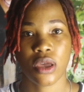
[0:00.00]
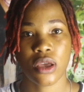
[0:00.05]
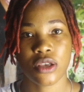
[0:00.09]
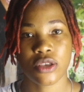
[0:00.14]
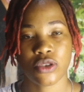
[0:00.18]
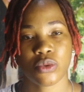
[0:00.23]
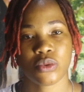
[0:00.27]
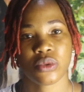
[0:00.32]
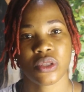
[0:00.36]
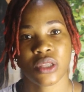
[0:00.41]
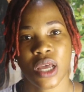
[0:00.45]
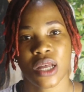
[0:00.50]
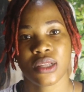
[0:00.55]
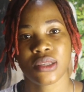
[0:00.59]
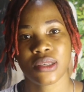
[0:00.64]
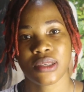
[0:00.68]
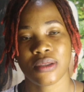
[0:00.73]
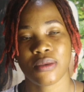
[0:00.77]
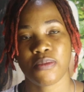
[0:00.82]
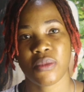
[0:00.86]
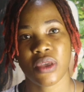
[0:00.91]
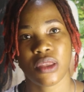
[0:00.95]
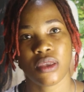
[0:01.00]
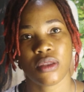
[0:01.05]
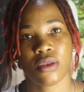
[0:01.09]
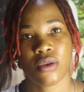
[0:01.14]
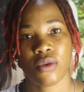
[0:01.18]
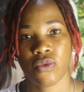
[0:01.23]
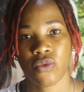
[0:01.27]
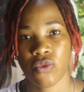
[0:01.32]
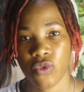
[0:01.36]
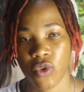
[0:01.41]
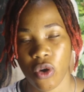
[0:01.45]
So that's the meaning
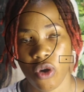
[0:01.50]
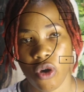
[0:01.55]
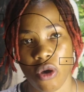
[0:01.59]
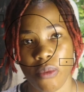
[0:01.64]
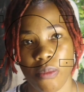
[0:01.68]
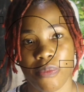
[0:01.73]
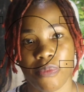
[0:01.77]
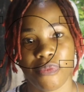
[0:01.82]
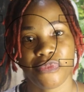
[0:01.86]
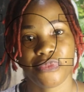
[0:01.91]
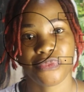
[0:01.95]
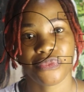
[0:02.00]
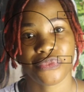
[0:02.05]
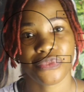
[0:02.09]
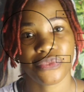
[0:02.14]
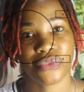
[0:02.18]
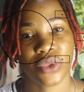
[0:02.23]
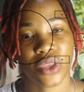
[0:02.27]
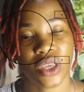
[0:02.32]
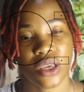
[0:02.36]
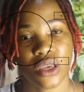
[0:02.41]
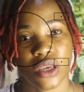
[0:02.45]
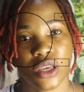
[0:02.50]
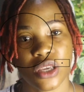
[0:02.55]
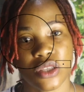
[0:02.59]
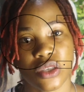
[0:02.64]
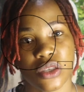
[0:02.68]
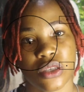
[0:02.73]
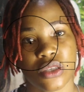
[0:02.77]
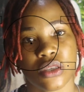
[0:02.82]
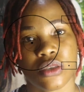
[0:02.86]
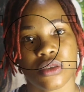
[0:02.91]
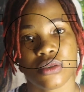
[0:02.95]
of
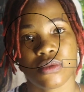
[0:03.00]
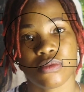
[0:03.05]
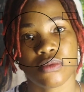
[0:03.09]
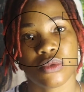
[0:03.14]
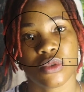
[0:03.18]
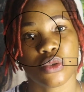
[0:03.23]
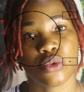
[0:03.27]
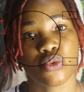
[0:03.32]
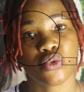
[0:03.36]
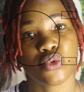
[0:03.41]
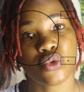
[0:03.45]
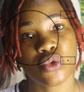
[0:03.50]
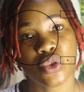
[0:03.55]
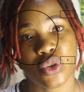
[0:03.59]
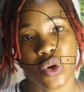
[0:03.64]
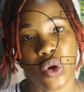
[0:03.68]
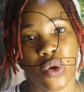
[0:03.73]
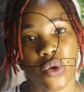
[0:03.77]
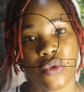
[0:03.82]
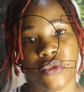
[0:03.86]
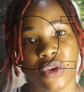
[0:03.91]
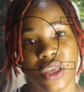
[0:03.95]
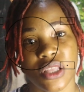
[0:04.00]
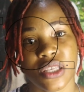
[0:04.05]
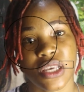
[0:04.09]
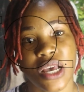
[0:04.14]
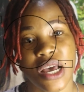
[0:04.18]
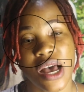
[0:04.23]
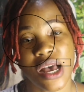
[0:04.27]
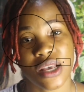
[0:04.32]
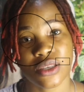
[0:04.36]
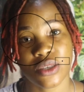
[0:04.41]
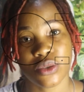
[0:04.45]
it's the root of it
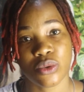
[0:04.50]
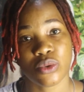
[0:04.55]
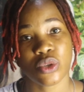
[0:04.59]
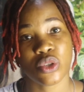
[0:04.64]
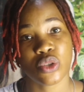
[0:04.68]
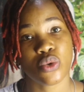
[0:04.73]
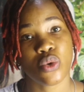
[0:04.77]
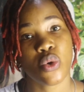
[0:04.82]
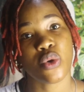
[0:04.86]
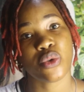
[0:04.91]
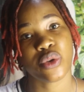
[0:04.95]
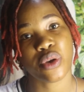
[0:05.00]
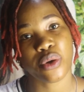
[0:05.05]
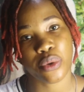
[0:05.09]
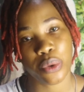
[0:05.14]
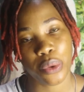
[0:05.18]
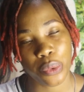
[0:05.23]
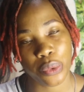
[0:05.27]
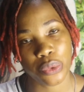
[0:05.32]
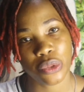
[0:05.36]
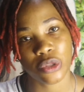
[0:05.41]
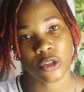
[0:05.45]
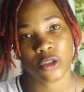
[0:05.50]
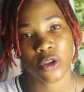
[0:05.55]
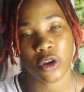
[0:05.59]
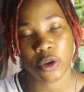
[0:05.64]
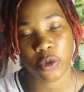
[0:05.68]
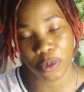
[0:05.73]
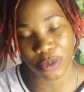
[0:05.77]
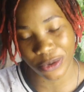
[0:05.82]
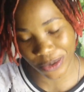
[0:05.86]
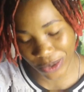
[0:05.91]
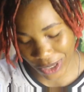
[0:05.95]
has to still undergo the
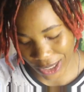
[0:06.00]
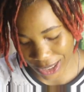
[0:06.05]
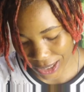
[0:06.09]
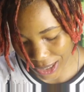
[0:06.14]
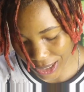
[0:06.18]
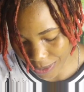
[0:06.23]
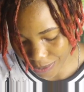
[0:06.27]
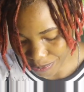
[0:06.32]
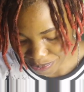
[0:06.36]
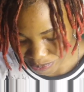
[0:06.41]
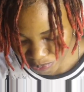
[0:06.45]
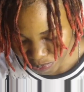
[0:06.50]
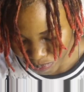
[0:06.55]
lock process.